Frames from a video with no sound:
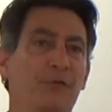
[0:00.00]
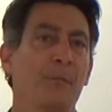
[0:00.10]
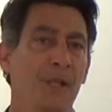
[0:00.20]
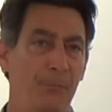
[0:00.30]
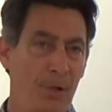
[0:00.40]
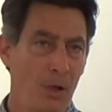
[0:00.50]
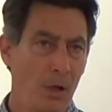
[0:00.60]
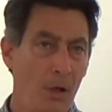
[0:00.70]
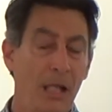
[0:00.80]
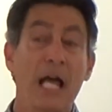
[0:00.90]
from
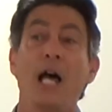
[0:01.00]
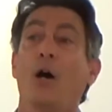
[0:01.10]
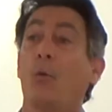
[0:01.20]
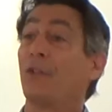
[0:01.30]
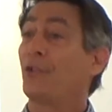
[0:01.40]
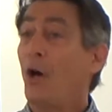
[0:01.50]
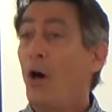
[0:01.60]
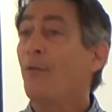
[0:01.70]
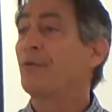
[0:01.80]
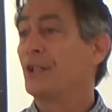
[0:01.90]
Nepal, was
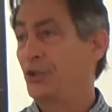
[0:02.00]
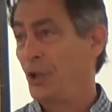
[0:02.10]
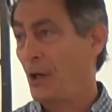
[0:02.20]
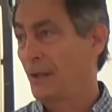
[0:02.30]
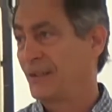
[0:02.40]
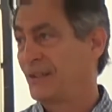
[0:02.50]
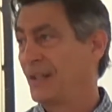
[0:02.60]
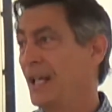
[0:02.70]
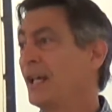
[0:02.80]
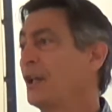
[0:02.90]
off the
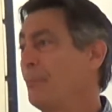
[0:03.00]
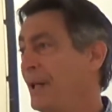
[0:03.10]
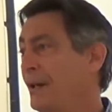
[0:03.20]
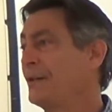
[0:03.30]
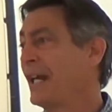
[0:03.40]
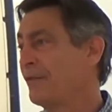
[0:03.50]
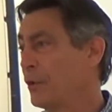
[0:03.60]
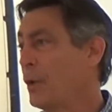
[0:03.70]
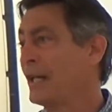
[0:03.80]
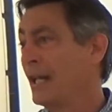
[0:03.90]
charts compared to
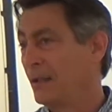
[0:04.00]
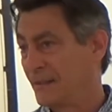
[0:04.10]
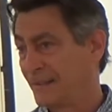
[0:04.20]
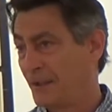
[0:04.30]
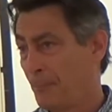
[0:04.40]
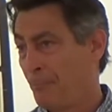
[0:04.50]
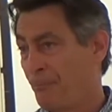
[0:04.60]
everyone else.